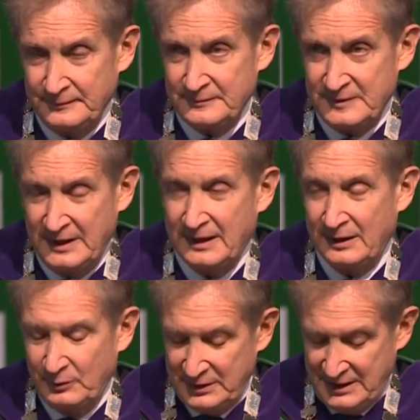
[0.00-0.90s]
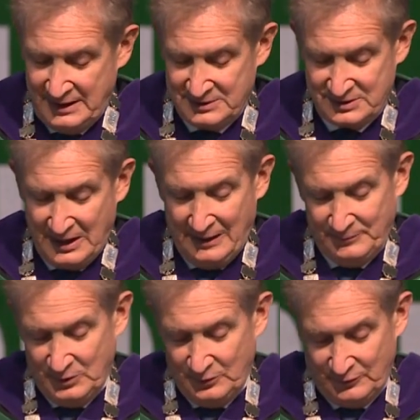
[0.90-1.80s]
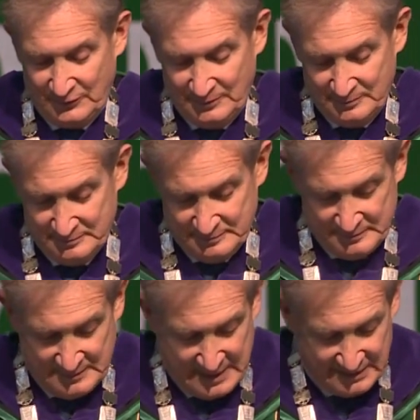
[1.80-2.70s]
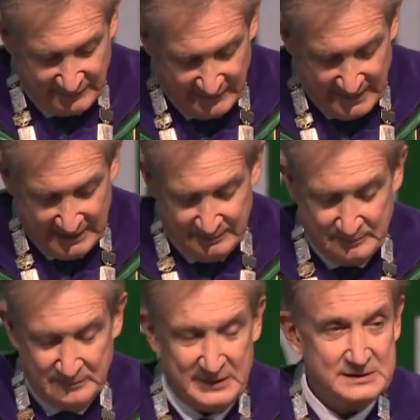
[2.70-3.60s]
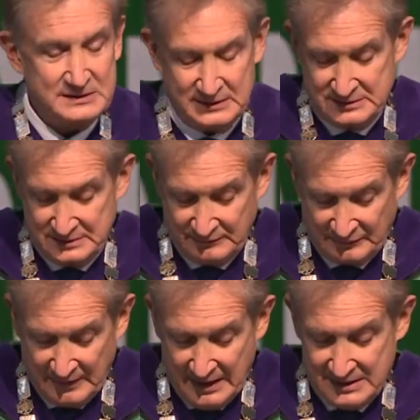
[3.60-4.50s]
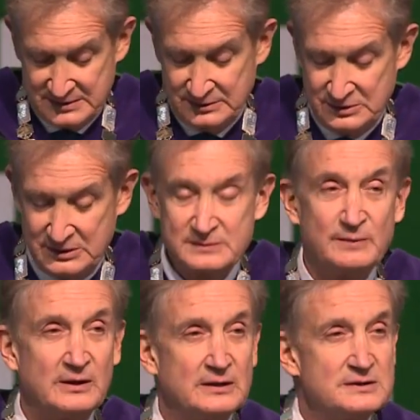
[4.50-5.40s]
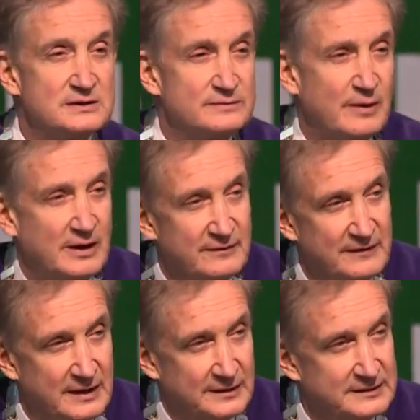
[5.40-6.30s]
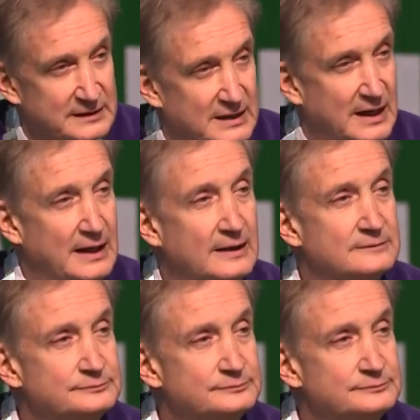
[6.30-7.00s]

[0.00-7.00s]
Yeah, we can't stop you from defining pizzas and fries and cheeseburgers as part of a healthy diet.